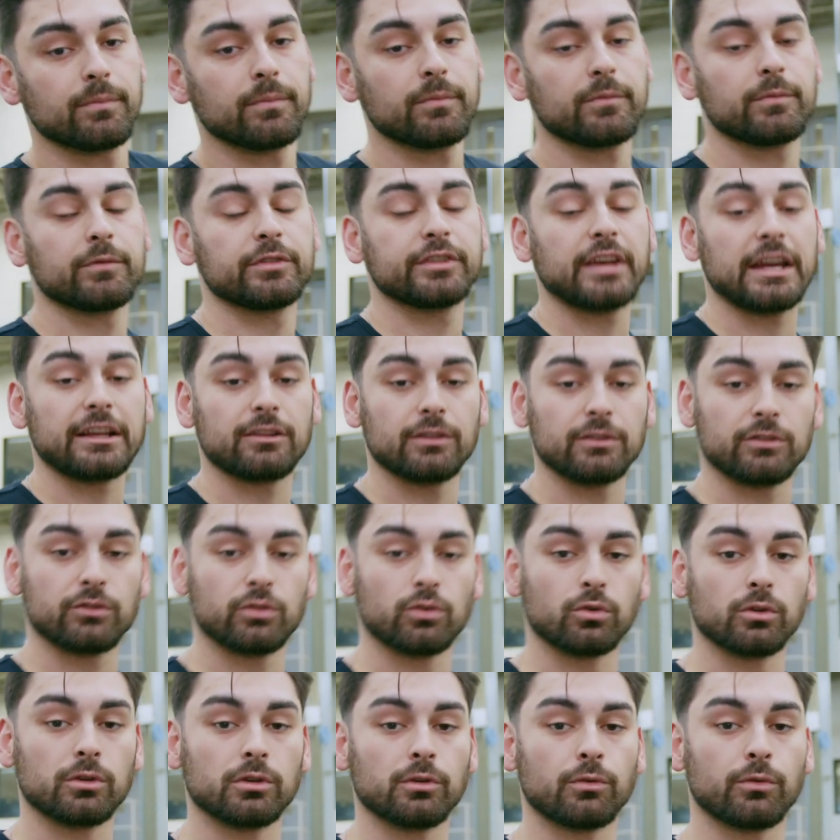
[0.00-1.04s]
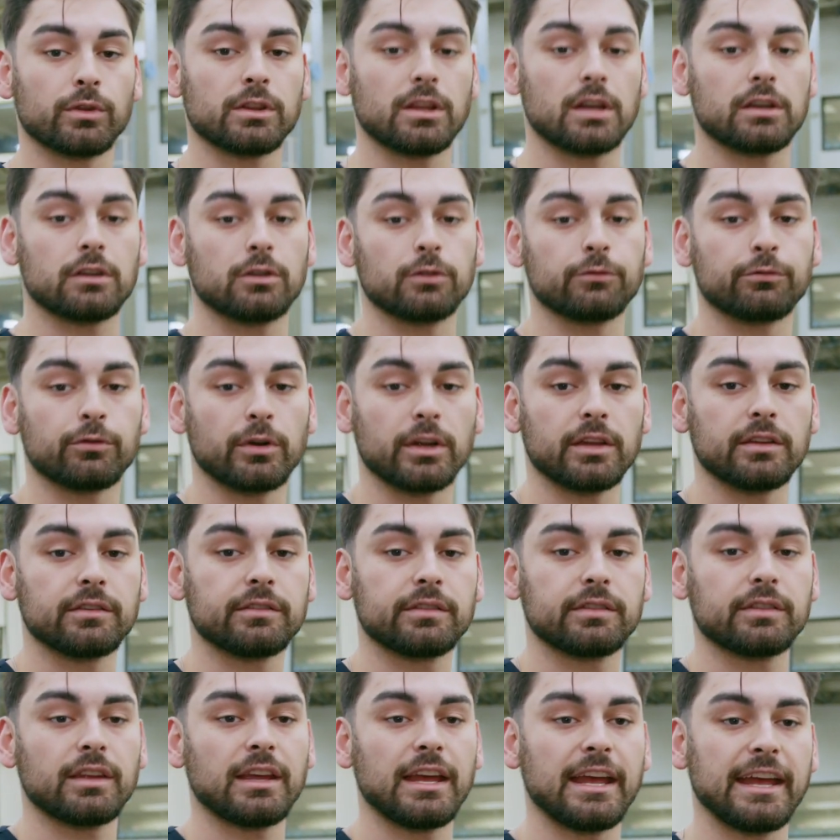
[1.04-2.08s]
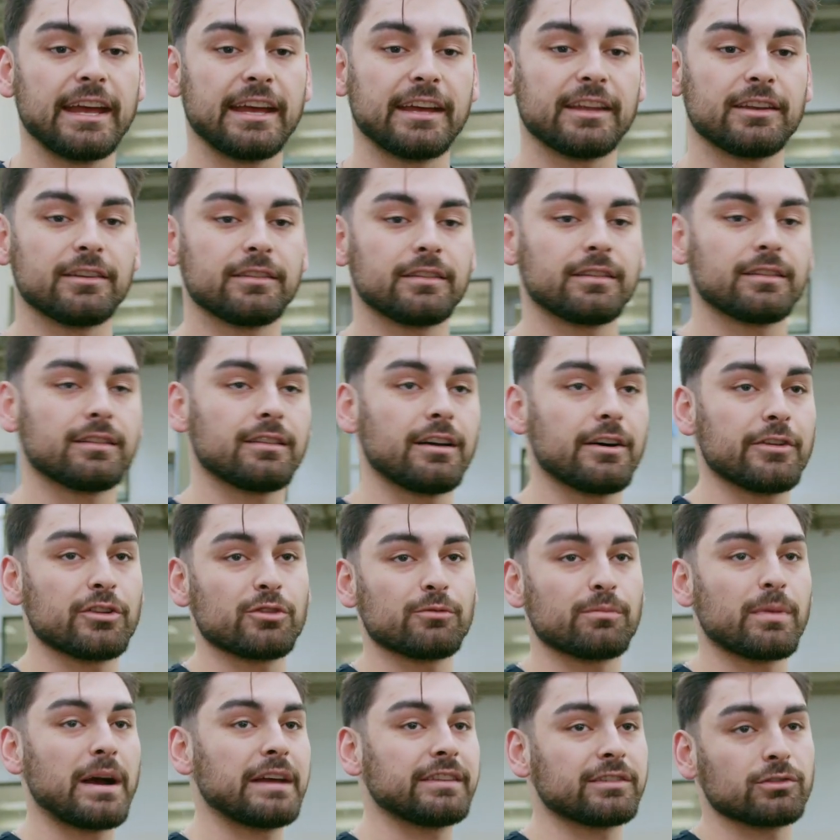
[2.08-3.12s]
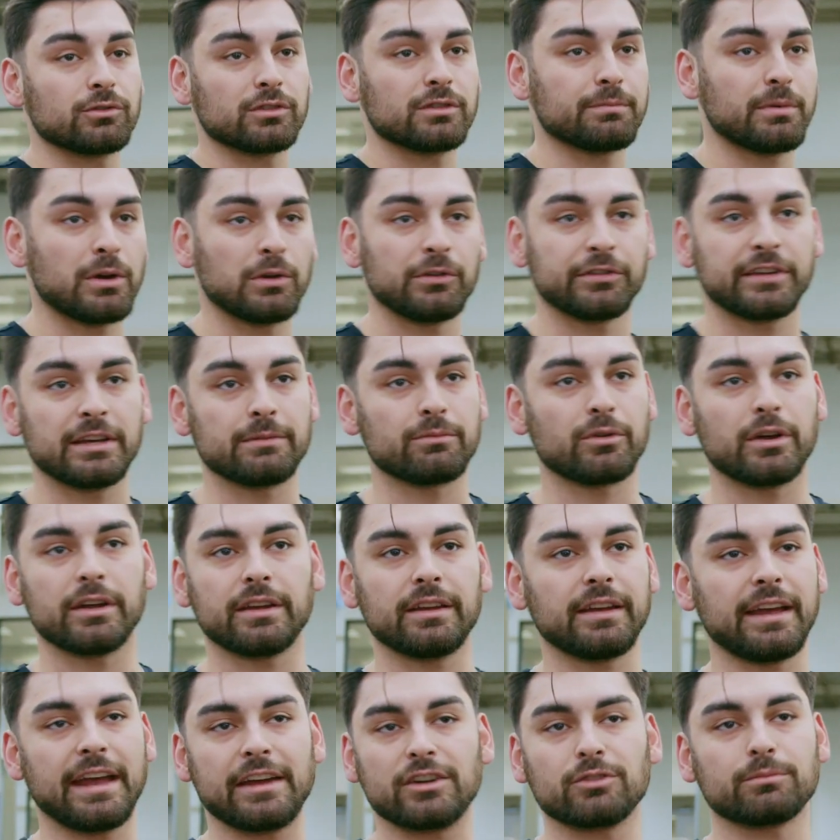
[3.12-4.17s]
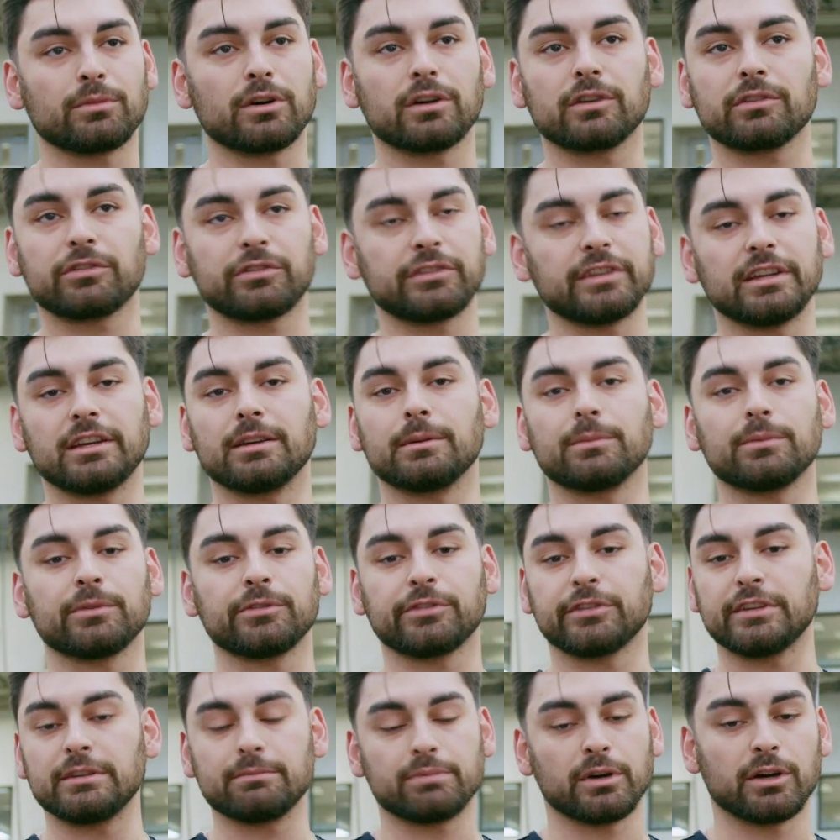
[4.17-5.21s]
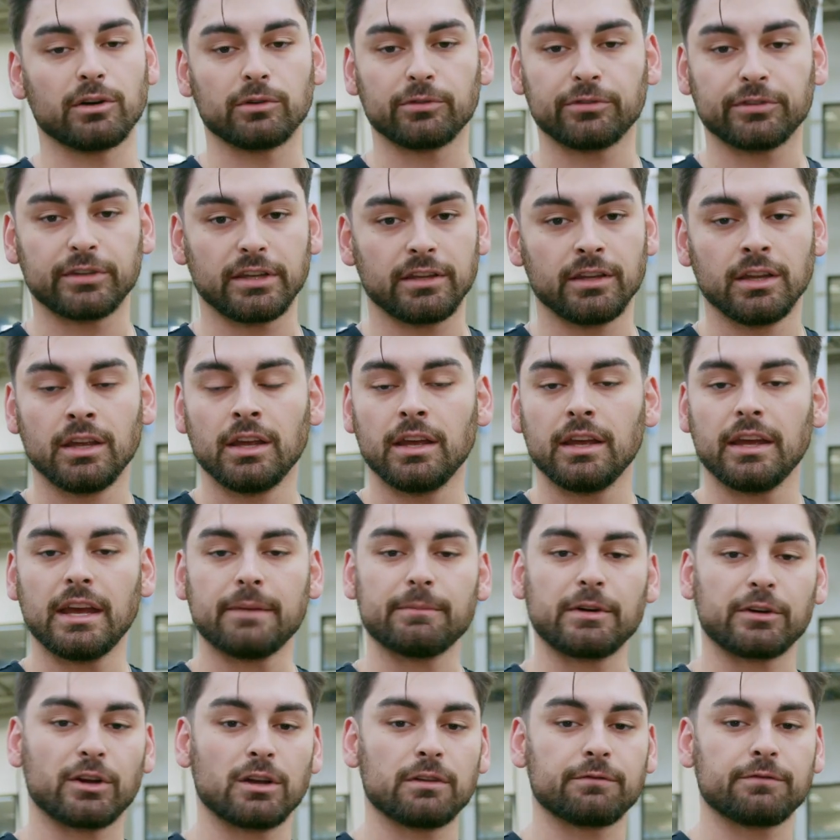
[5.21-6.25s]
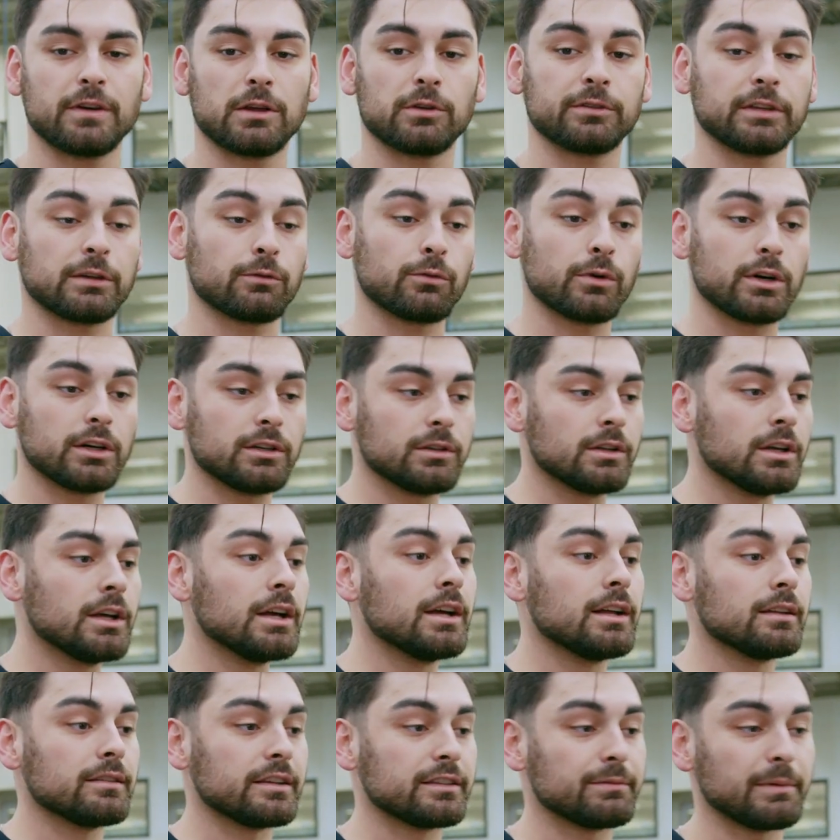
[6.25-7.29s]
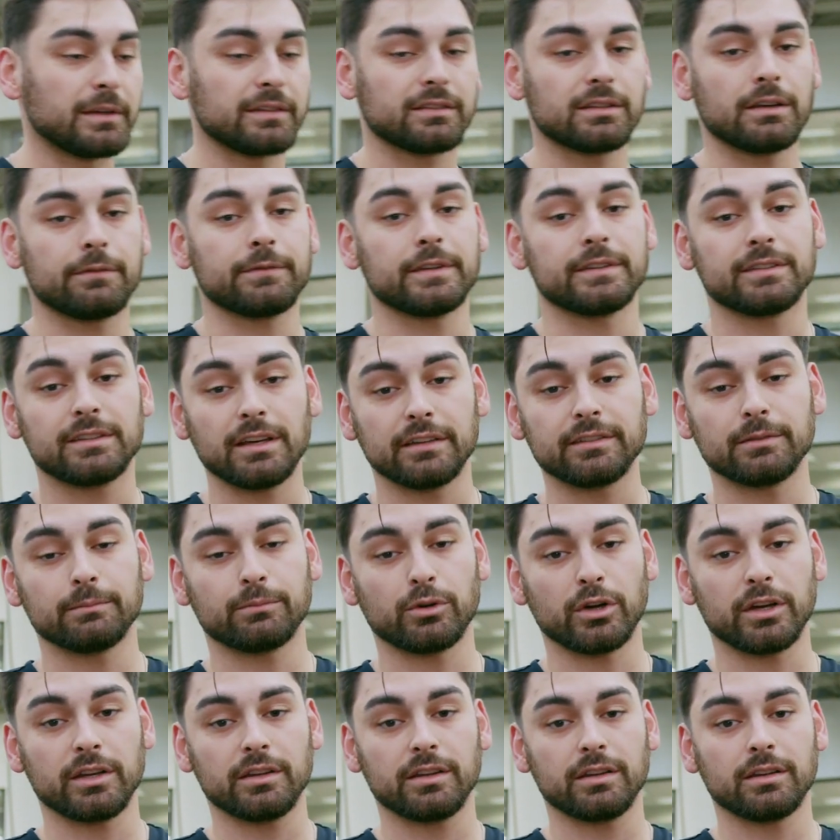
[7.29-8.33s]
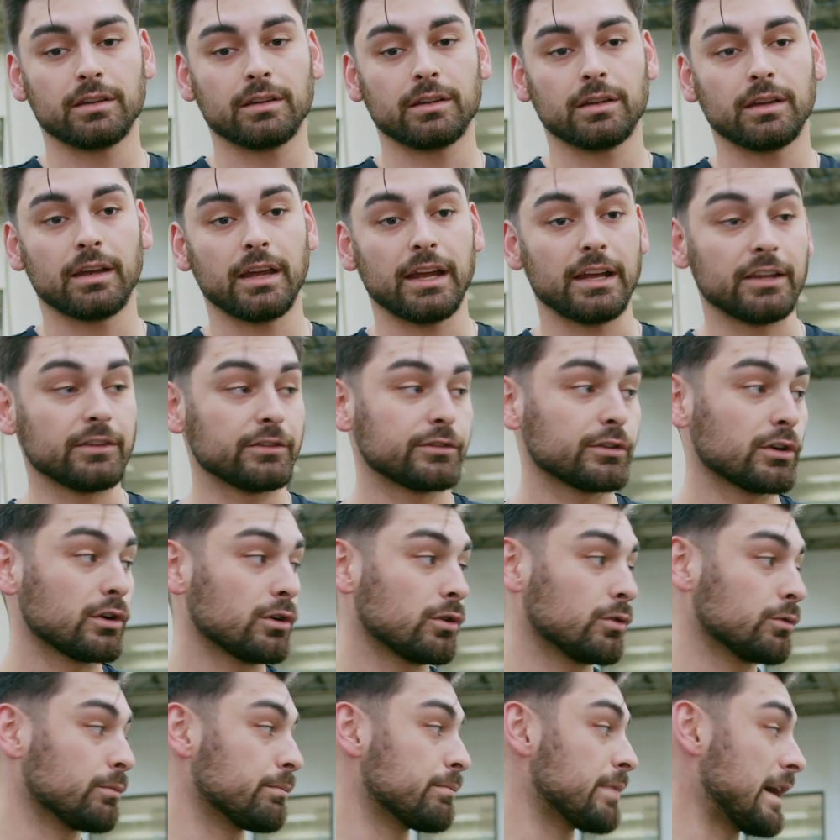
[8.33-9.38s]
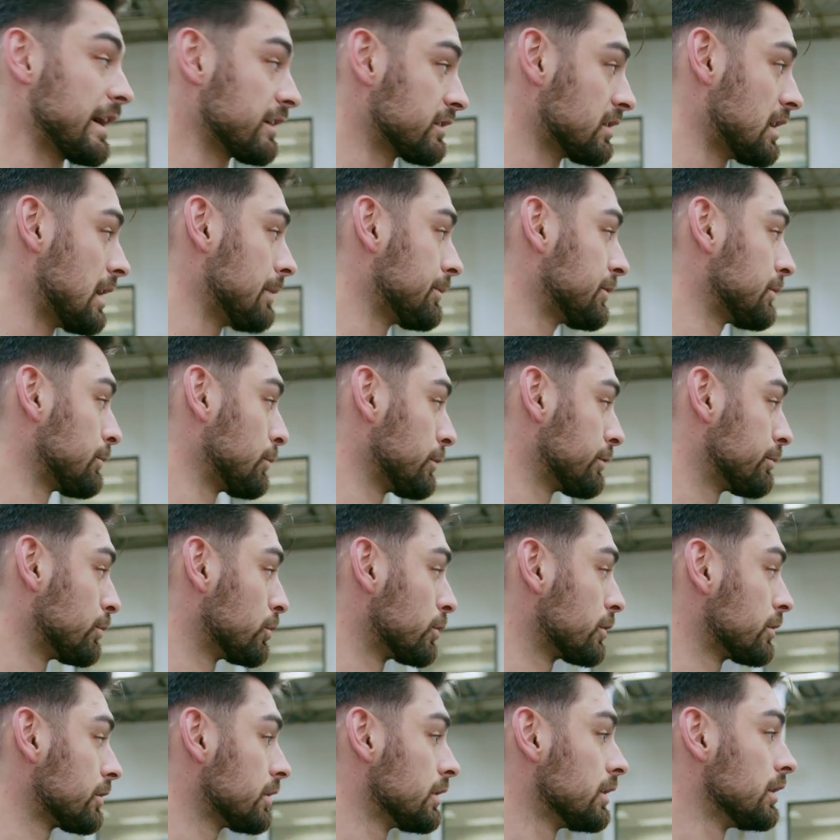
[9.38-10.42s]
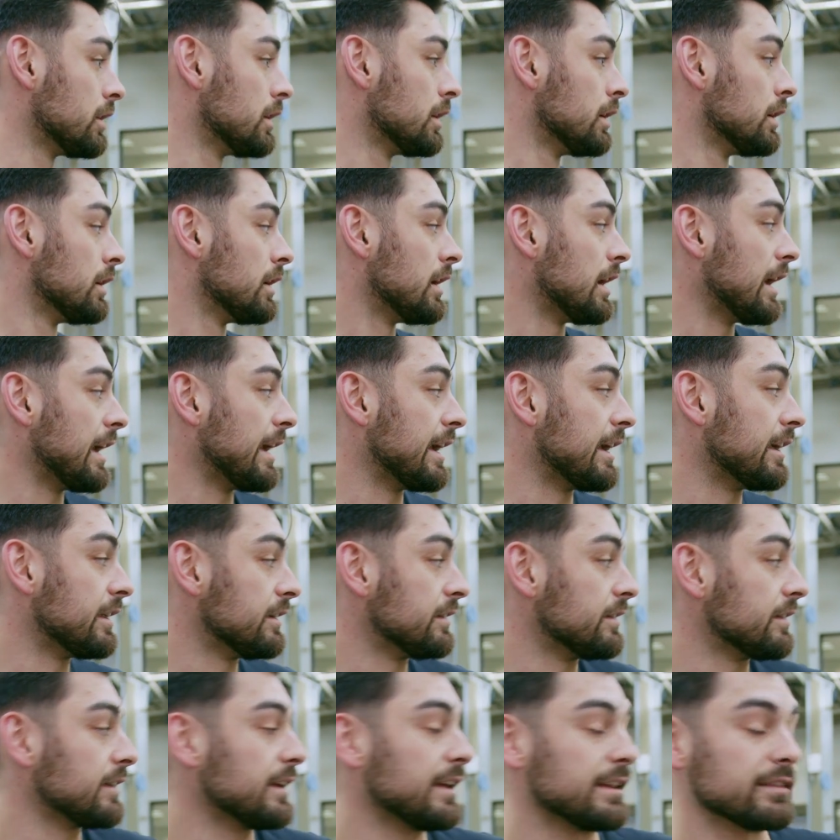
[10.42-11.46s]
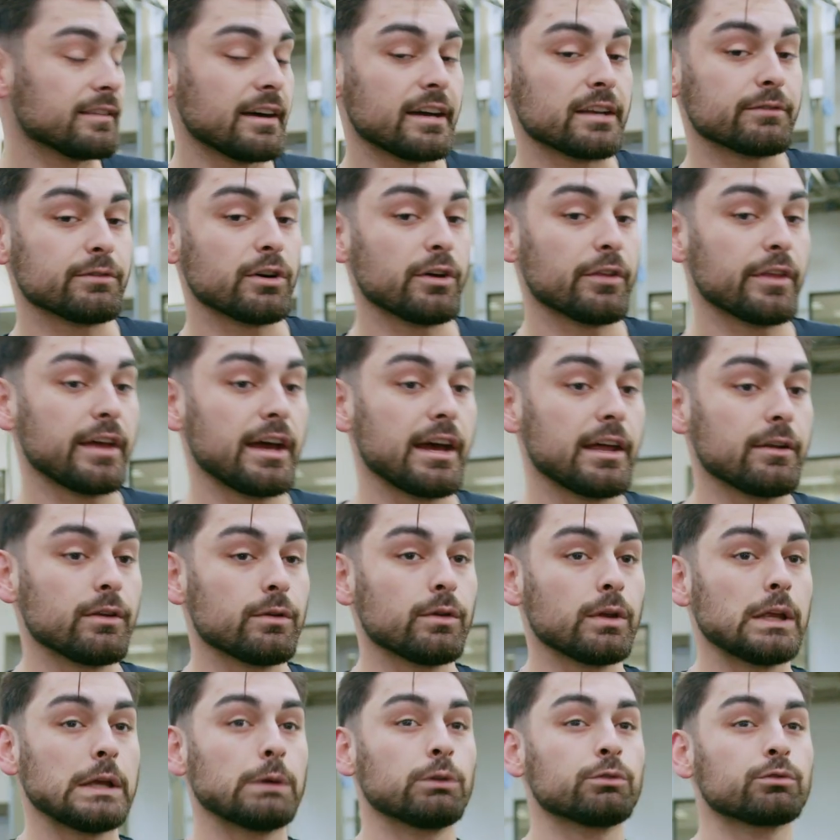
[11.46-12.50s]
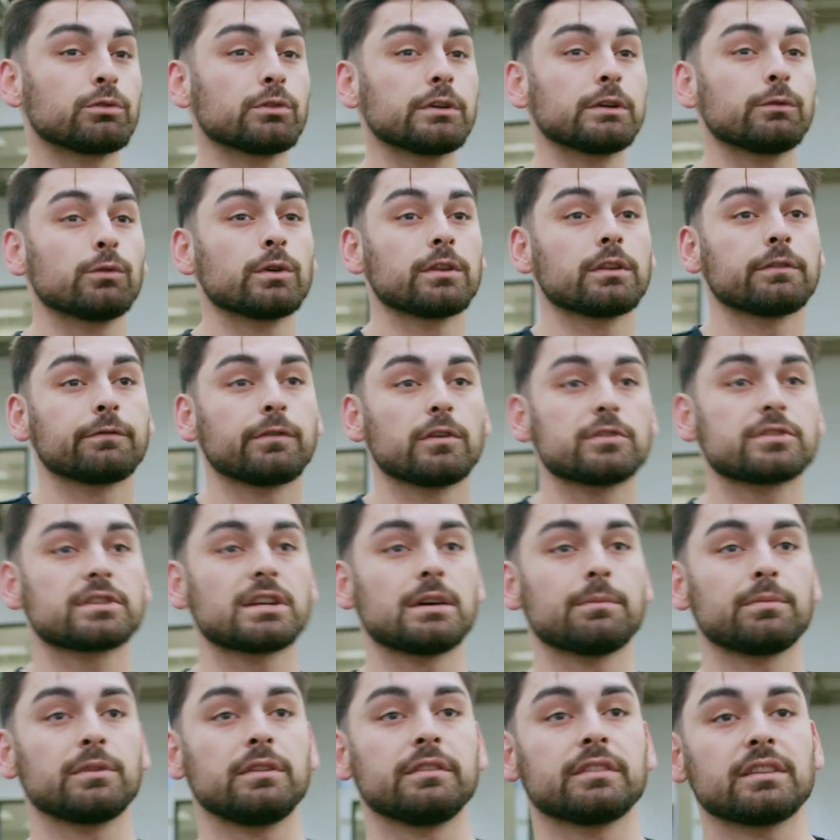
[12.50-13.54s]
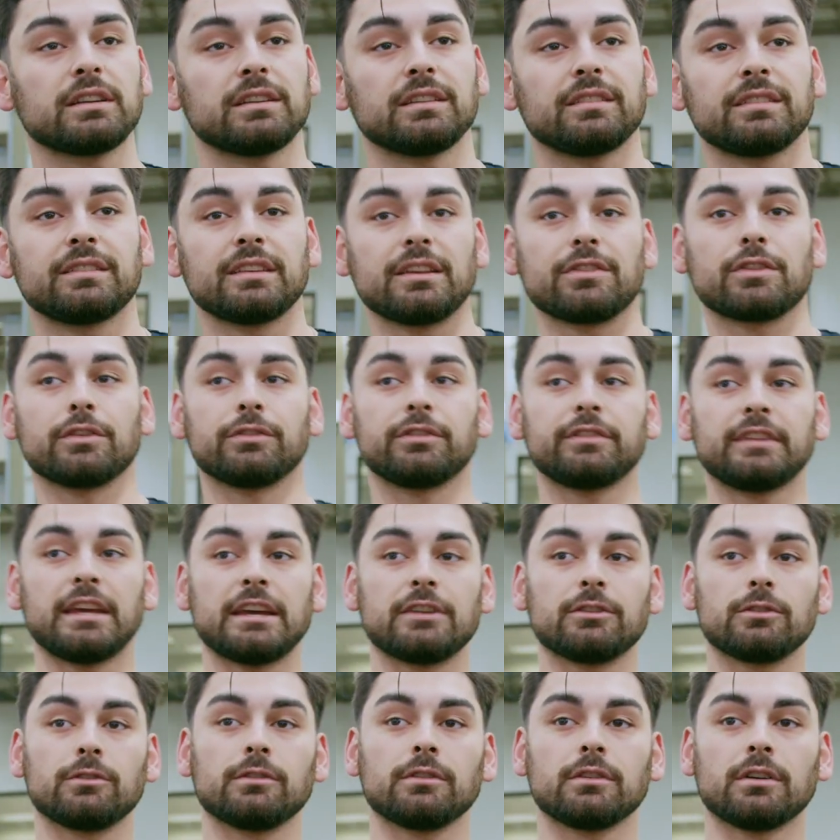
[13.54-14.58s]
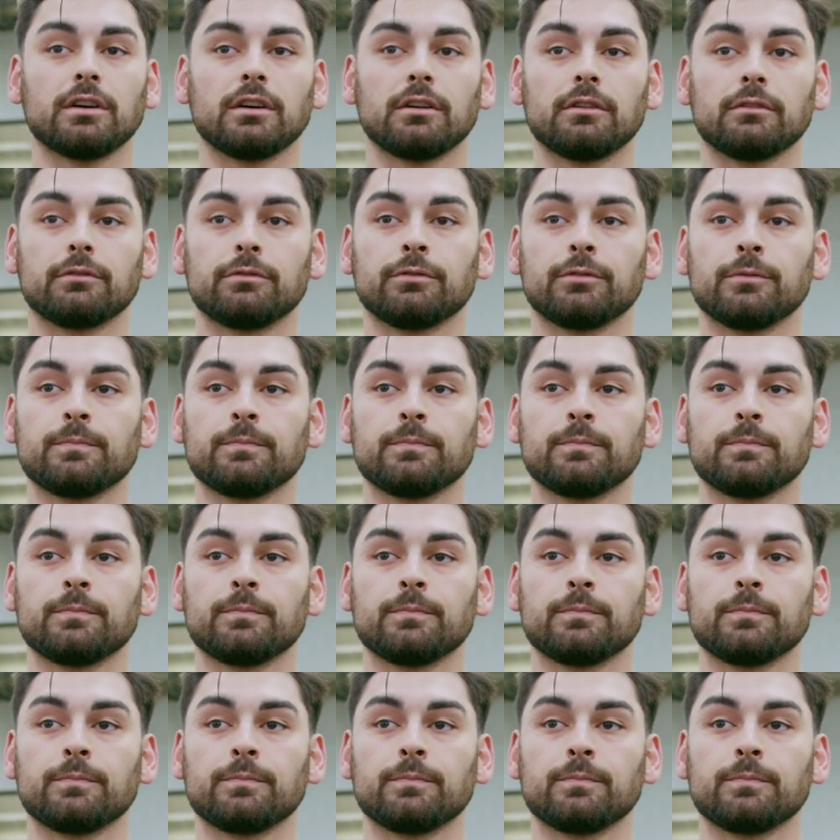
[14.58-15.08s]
cycling tour with a lot of her friends, and a lot of their bicycle components kept breaking: handlebars, stems, seat posts. And my grandfather was like, well, let's make stuff that doesn't break. And so Bike Thomson was born. And in light of all that, it was really one of the first companies to kind of set the standard of